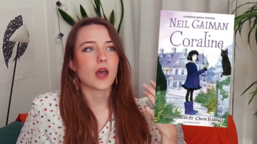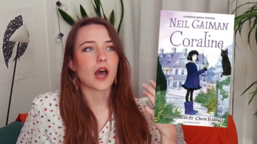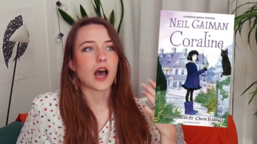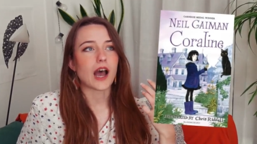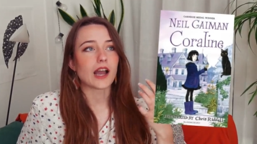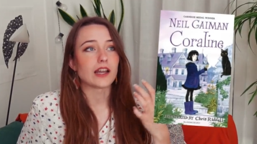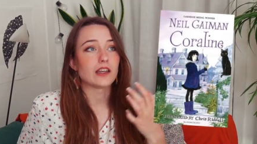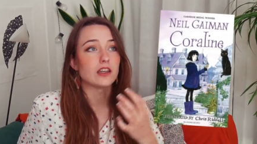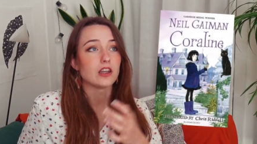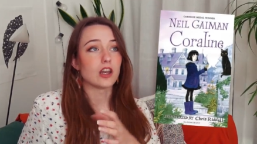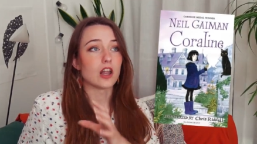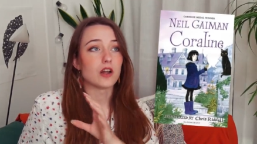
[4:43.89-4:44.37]

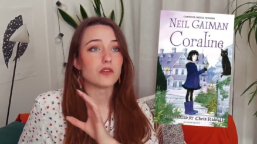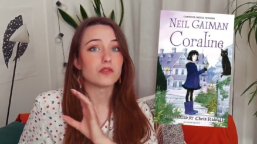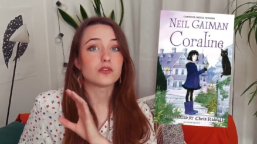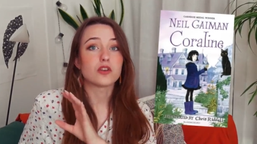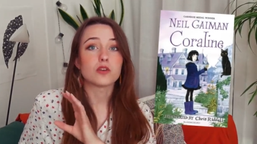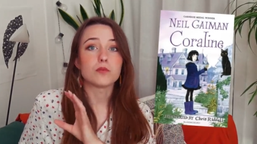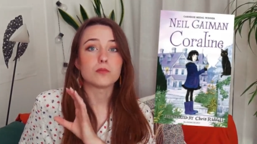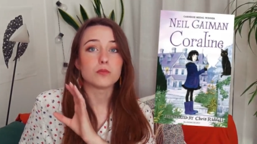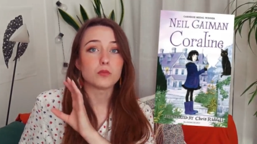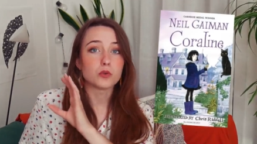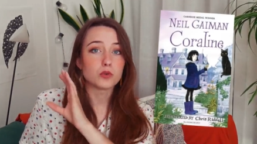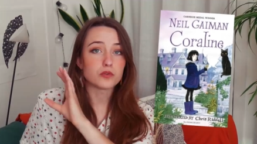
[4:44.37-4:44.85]
I love
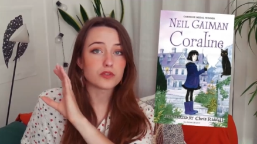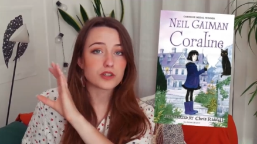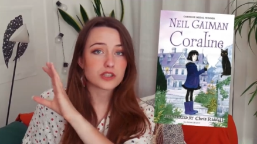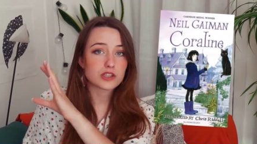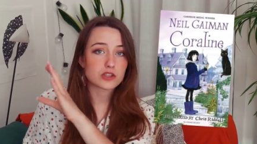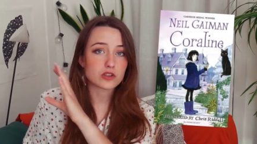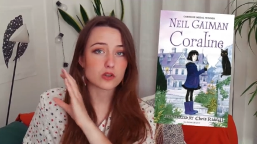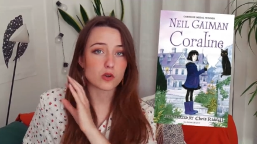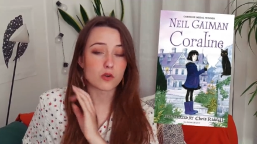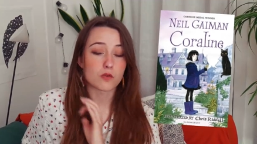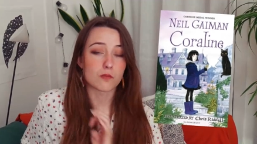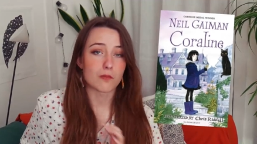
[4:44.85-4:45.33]
the movie
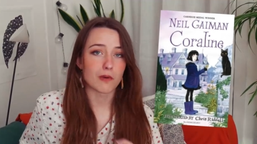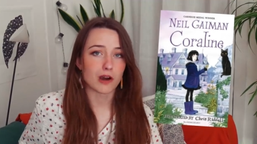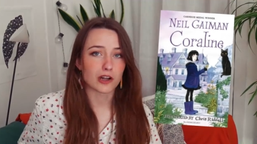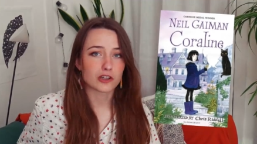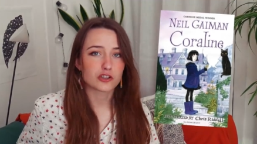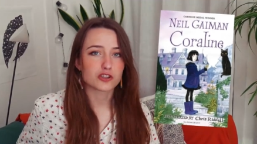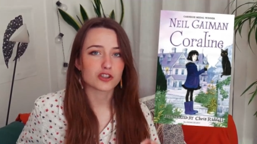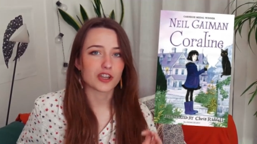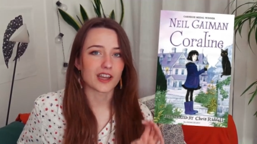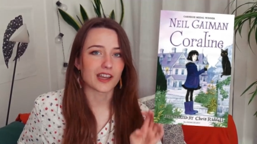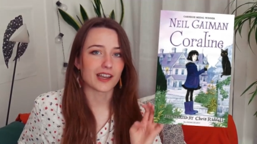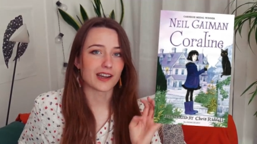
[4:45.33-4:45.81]
so
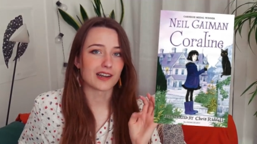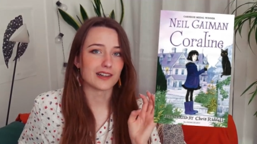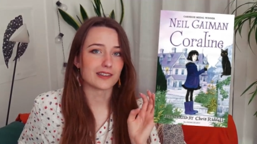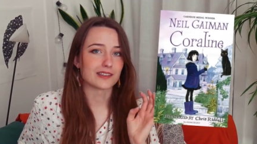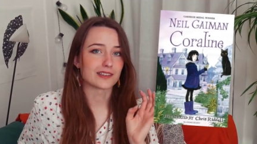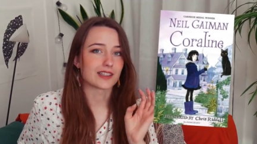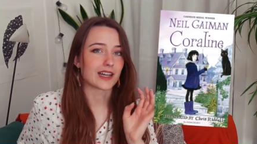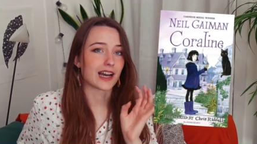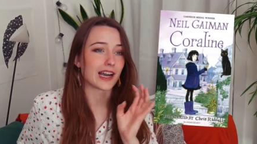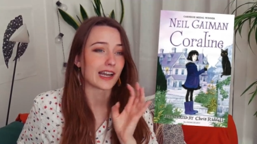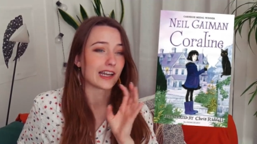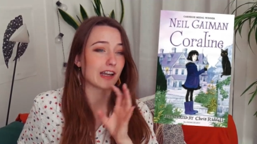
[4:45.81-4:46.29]
much
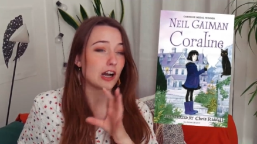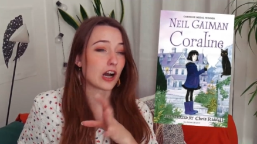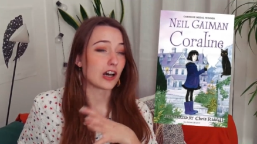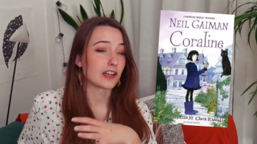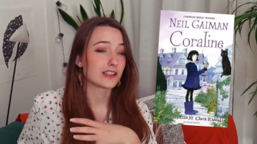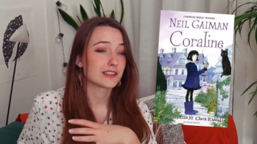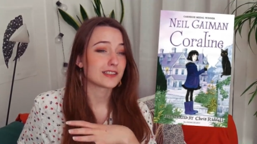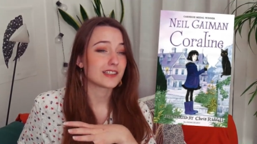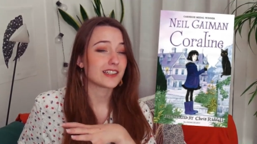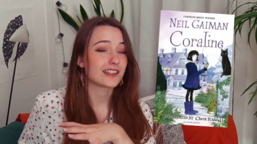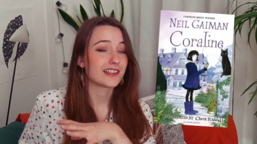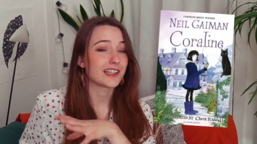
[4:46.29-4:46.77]
and I
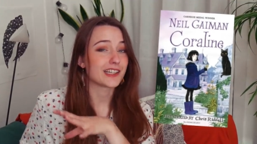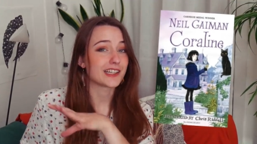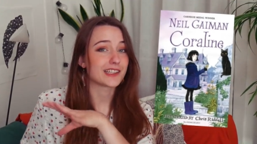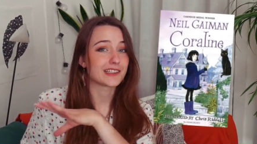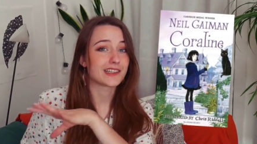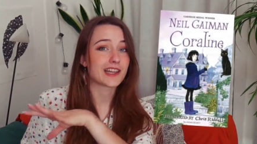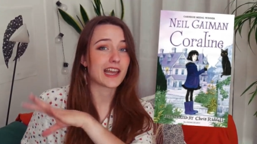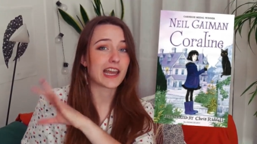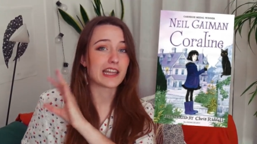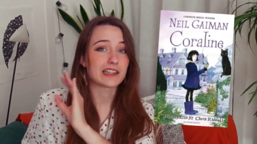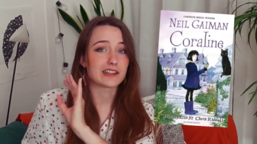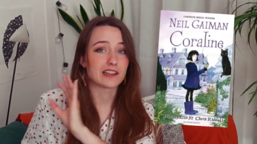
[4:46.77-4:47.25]
honestly think
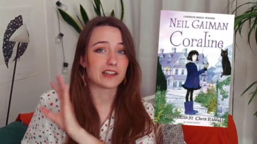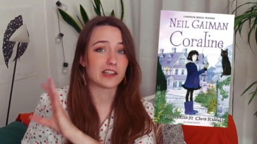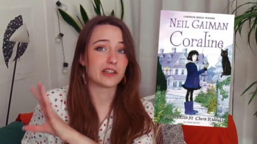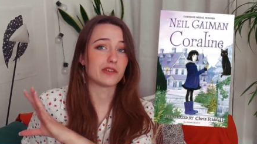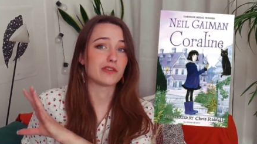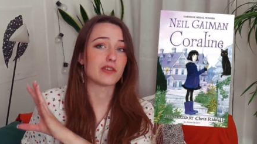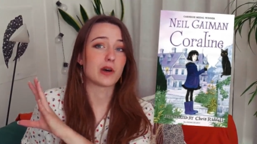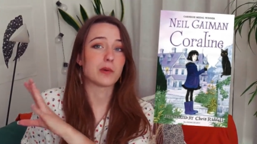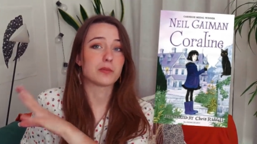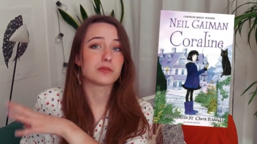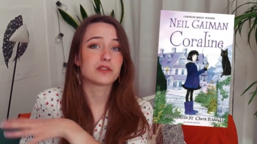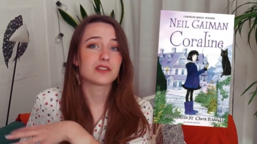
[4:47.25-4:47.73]
it can't
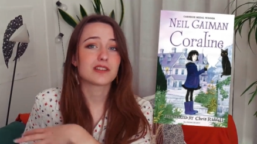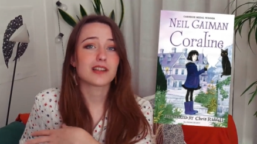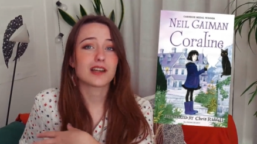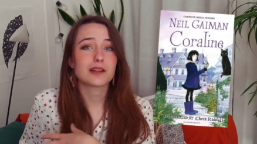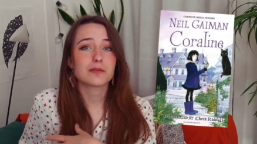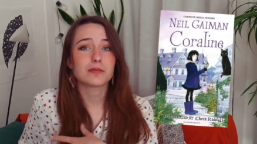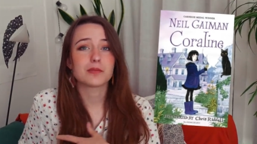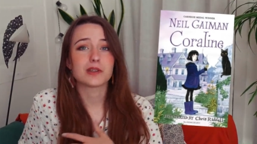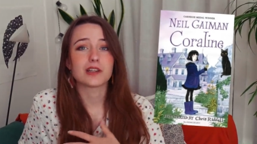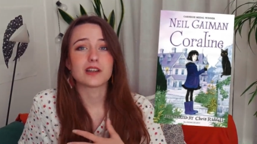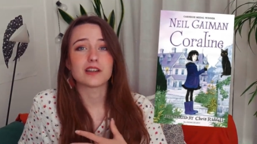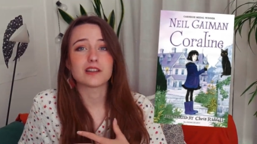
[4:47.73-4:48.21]
live up to
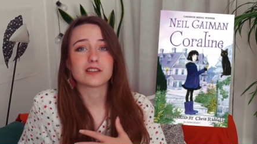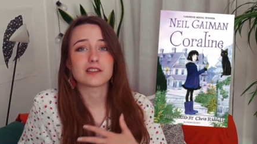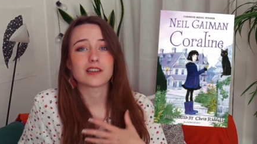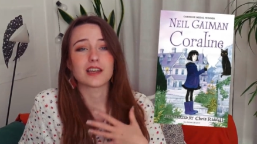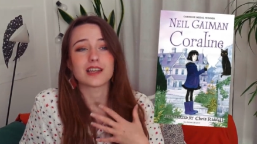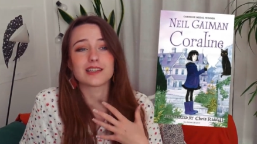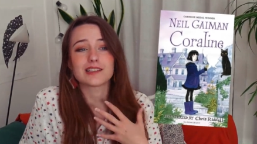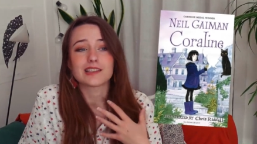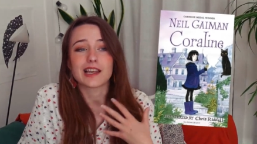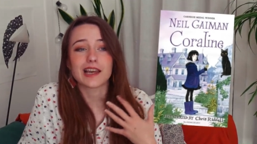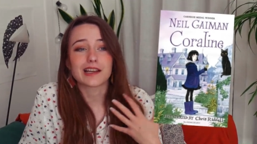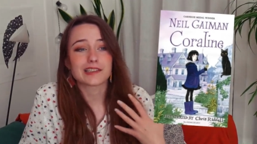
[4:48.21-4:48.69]
that because
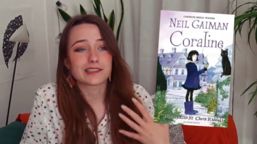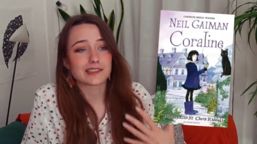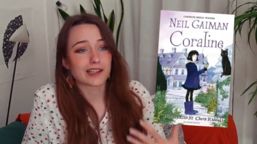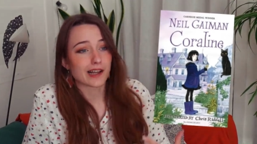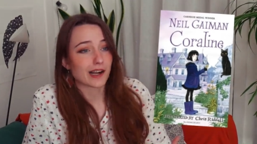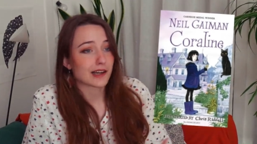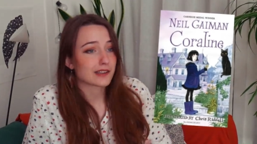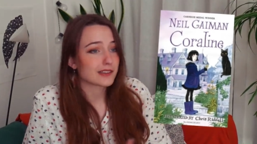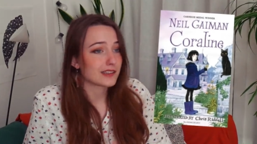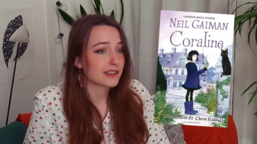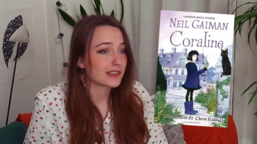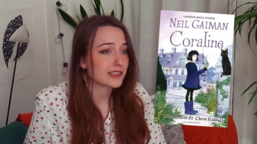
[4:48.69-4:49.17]
it's
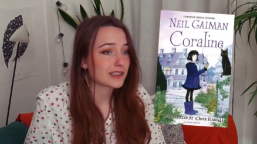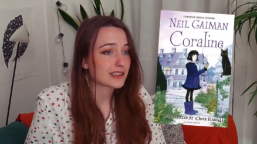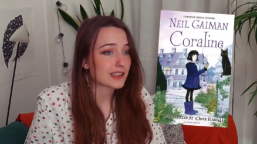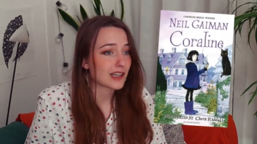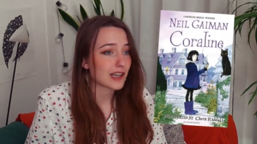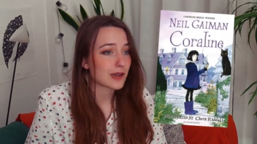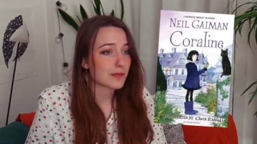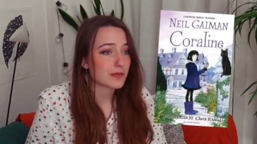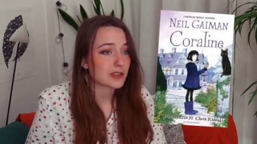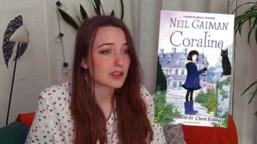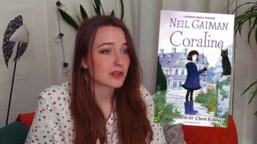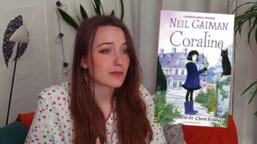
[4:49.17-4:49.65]
exactly the
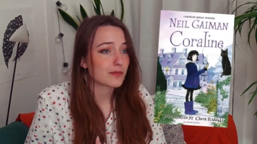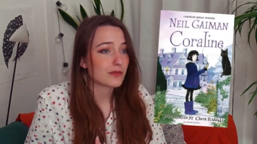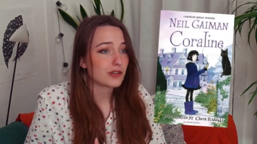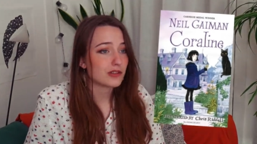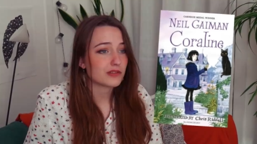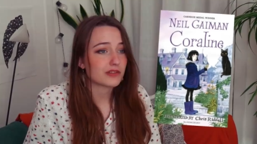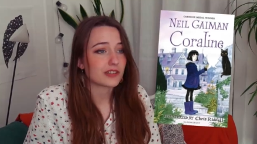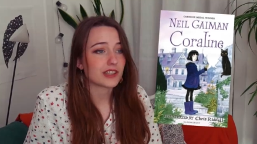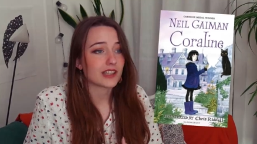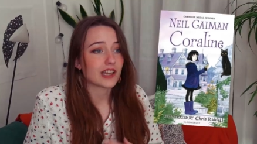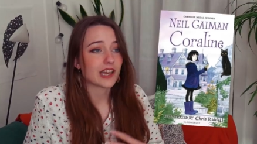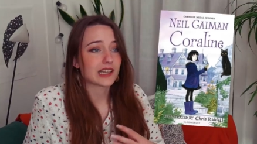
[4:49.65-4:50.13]
same as the
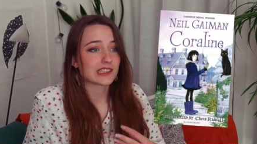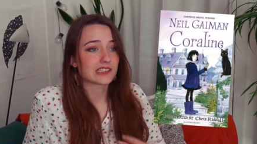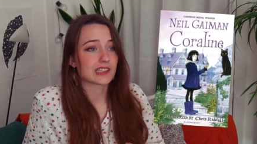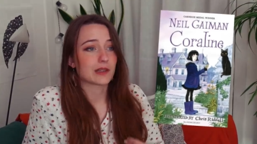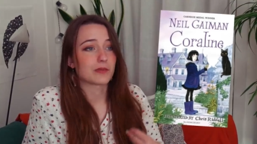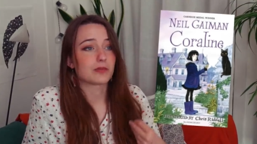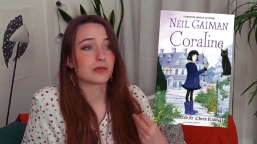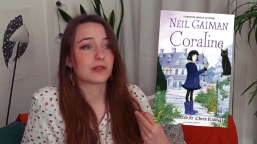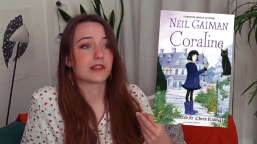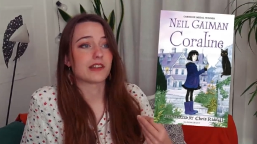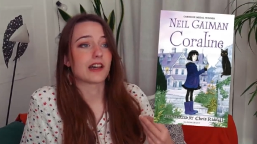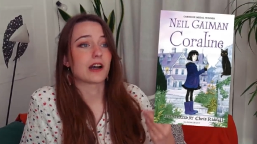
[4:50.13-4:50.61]
movie
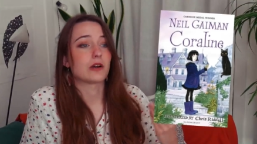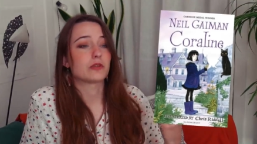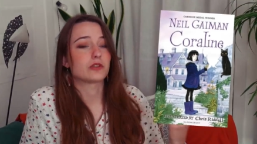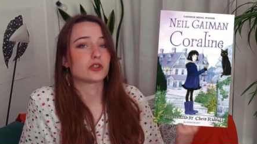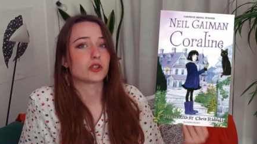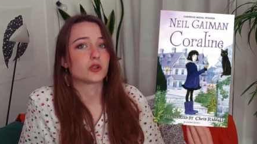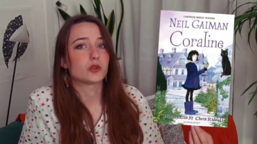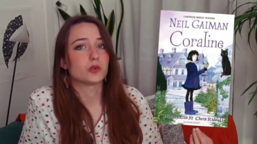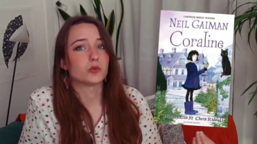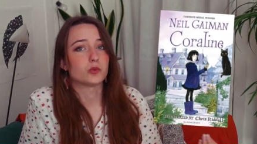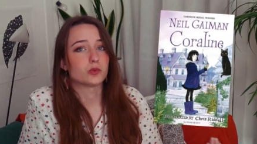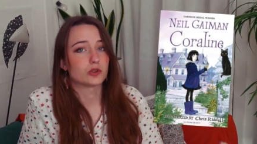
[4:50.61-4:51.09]
except without
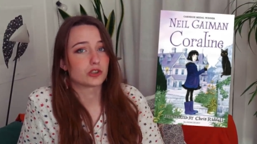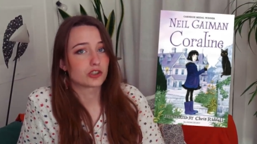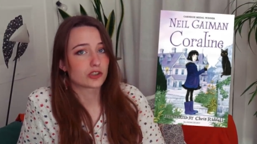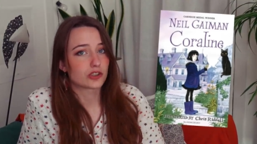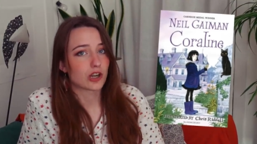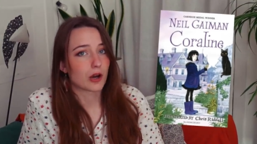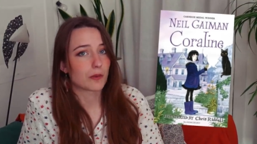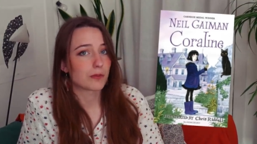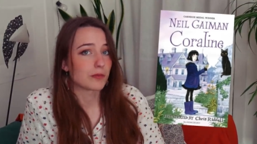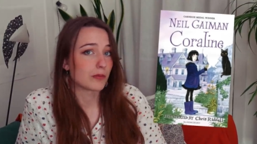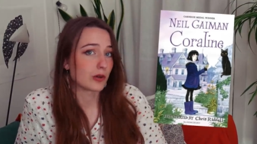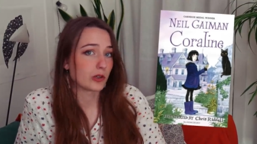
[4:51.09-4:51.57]
the cool
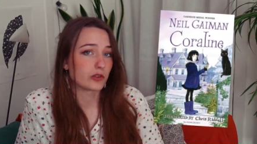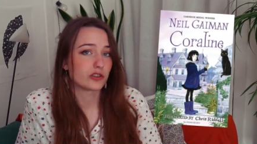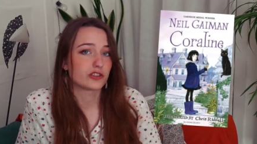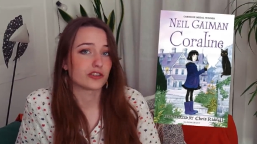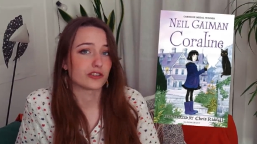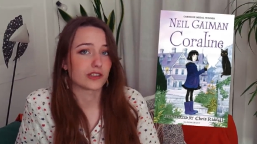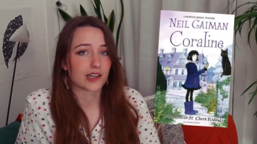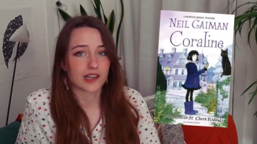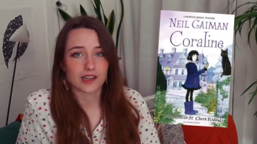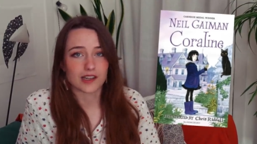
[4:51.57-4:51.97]
stop motion